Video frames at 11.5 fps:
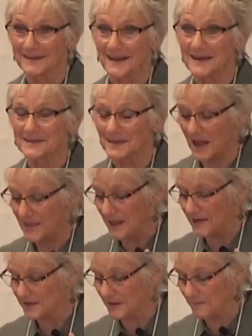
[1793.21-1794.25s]

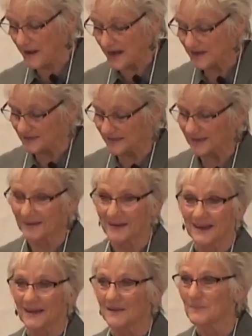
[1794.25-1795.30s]
That is amazing,
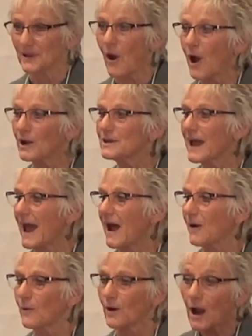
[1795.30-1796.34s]
beyond
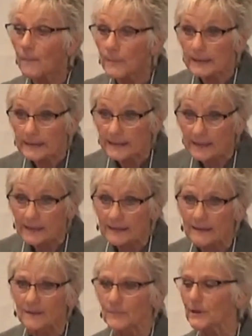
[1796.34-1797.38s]
our ability,
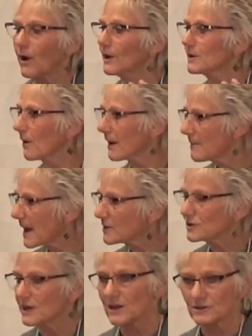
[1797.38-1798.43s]
beyond our
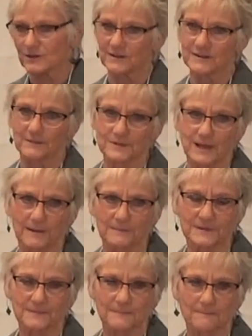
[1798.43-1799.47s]
imagination
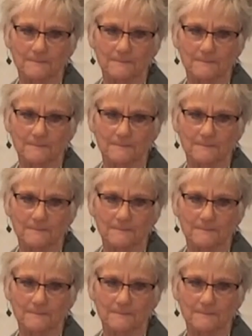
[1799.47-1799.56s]
sometimes.